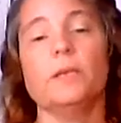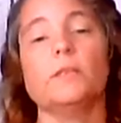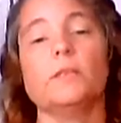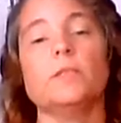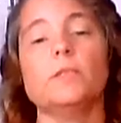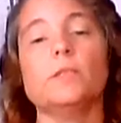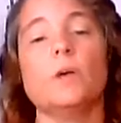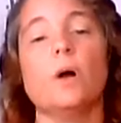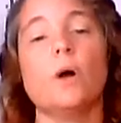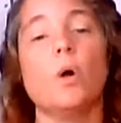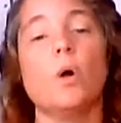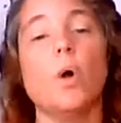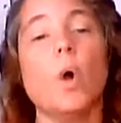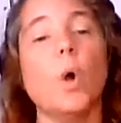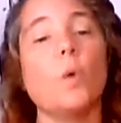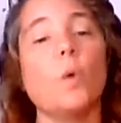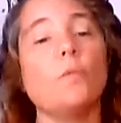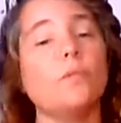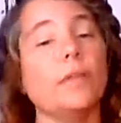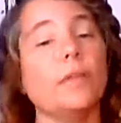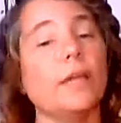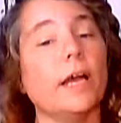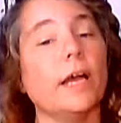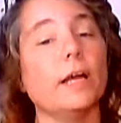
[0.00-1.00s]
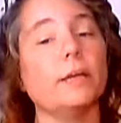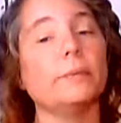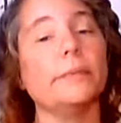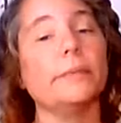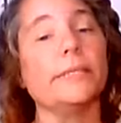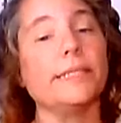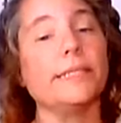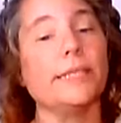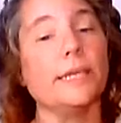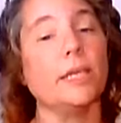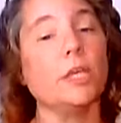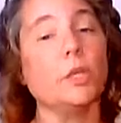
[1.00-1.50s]
So hopefully I'll be
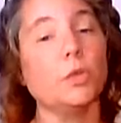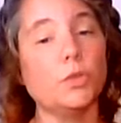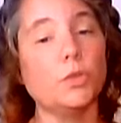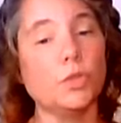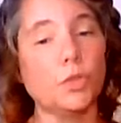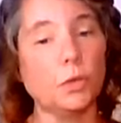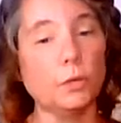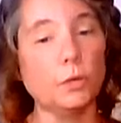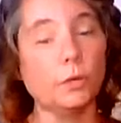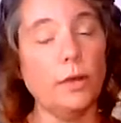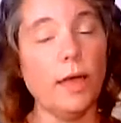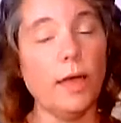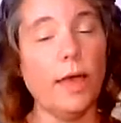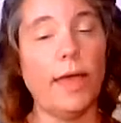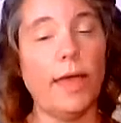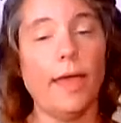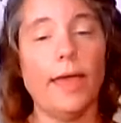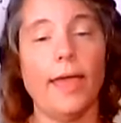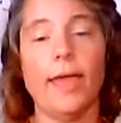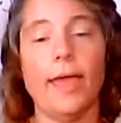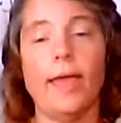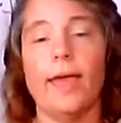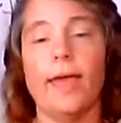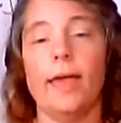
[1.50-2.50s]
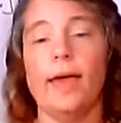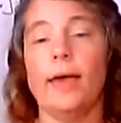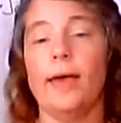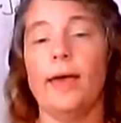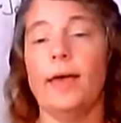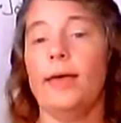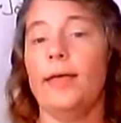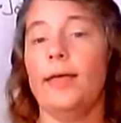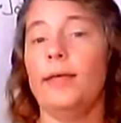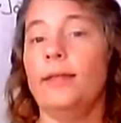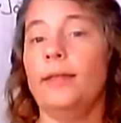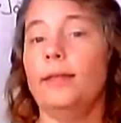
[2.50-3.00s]
seeing you soon.
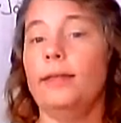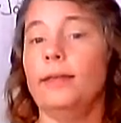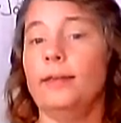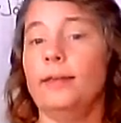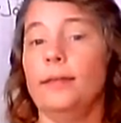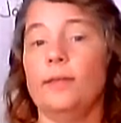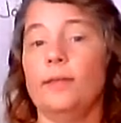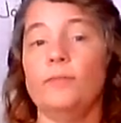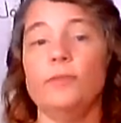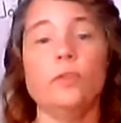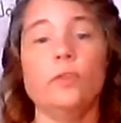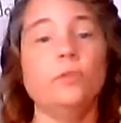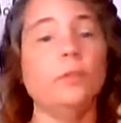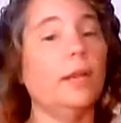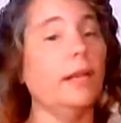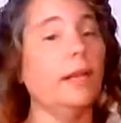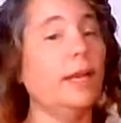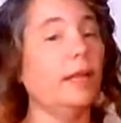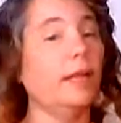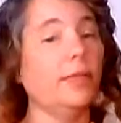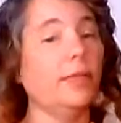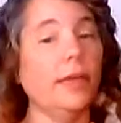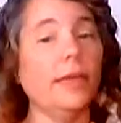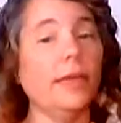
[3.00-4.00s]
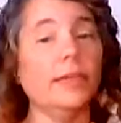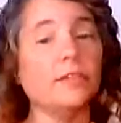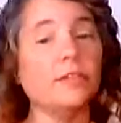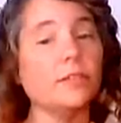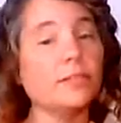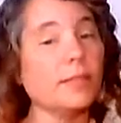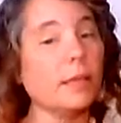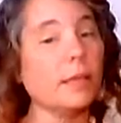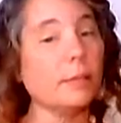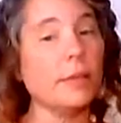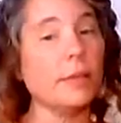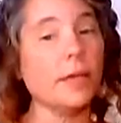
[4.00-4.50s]
And if you need anything,
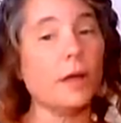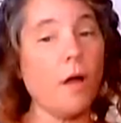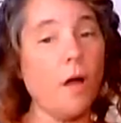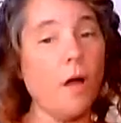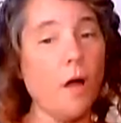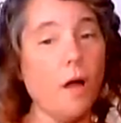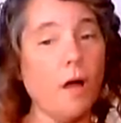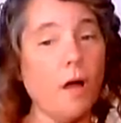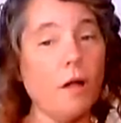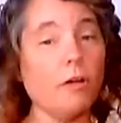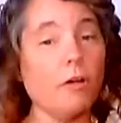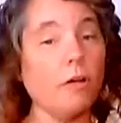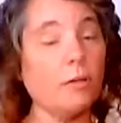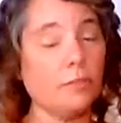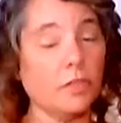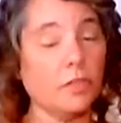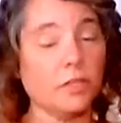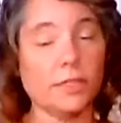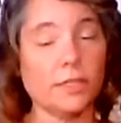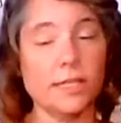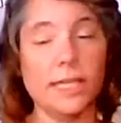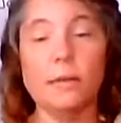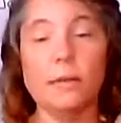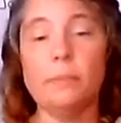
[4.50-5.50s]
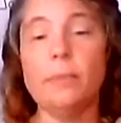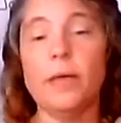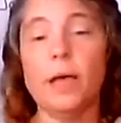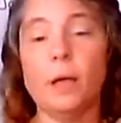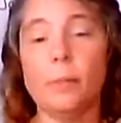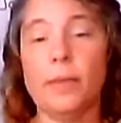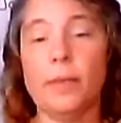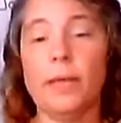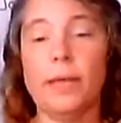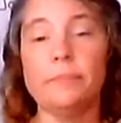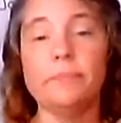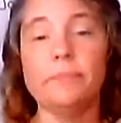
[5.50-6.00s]
just give me a call or just email
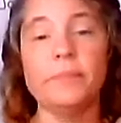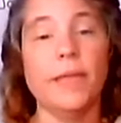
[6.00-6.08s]
me.